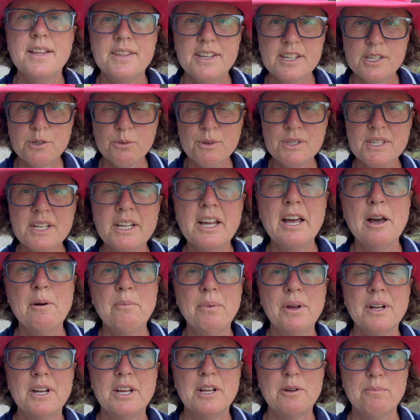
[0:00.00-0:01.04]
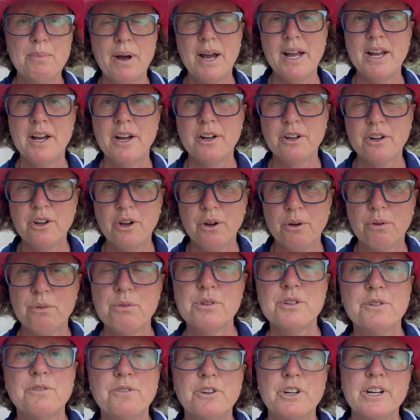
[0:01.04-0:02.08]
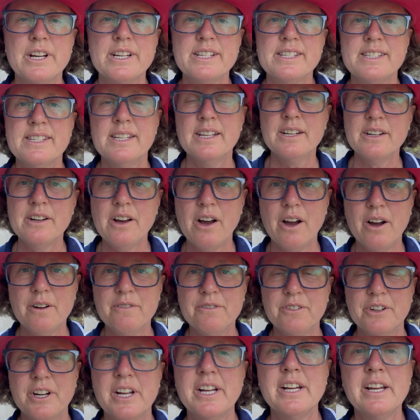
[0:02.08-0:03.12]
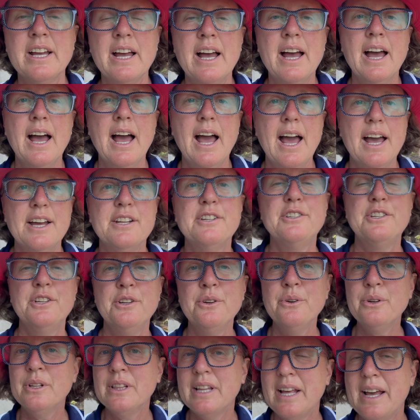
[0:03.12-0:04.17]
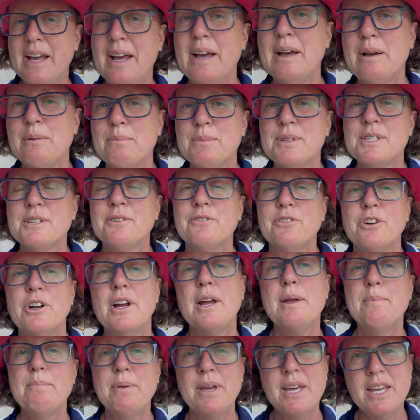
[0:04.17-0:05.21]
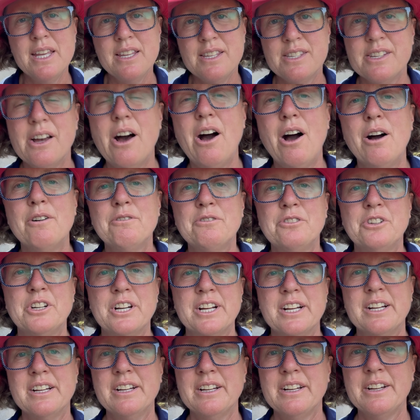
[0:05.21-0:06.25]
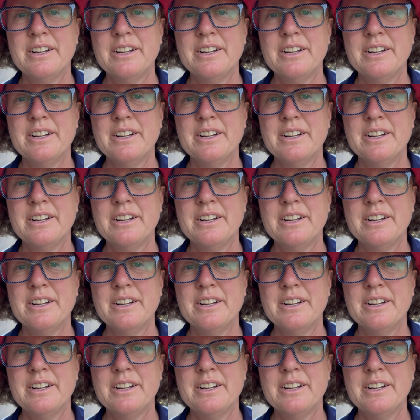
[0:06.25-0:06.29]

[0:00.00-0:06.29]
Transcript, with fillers: This was accompanied by a goat for a sin offering and two lambs for a peace offering.